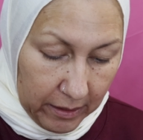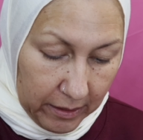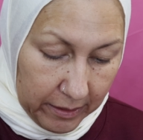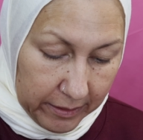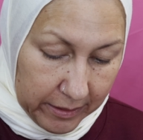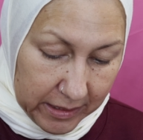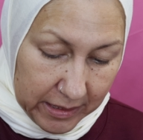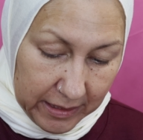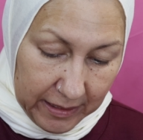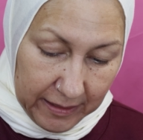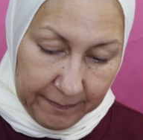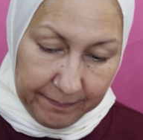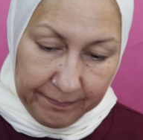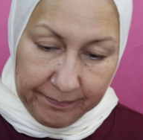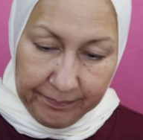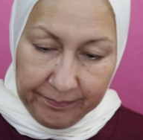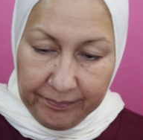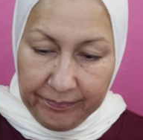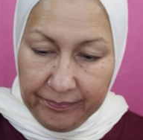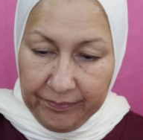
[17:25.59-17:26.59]
Let's see.
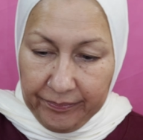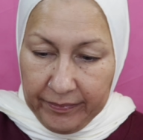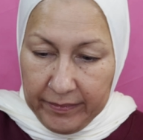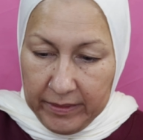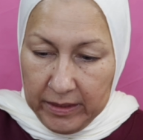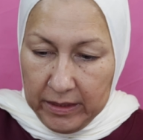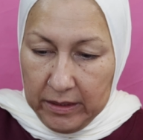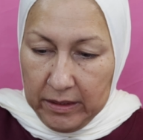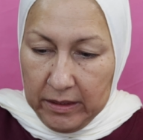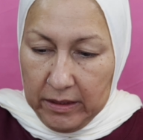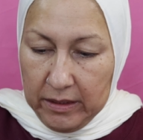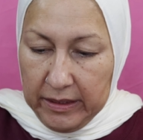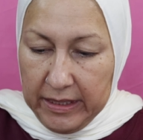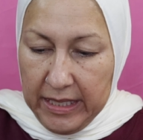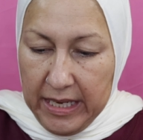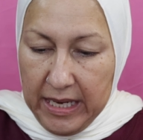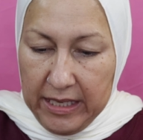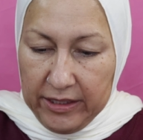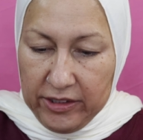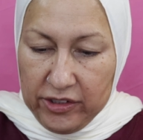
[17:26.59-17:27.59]

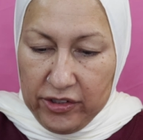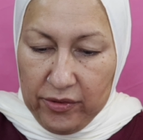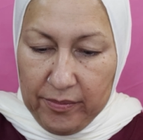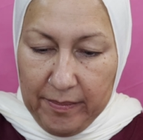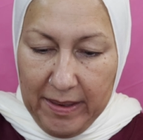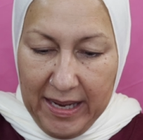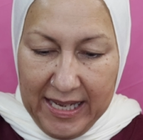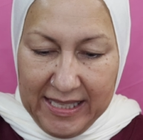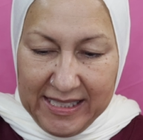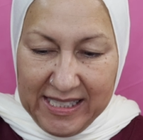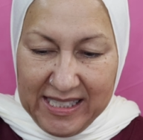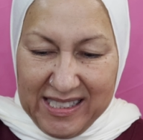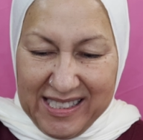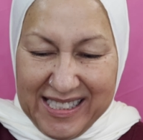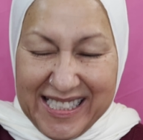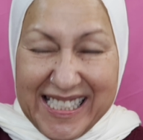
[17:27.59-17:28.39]
Yeah, 2 masks,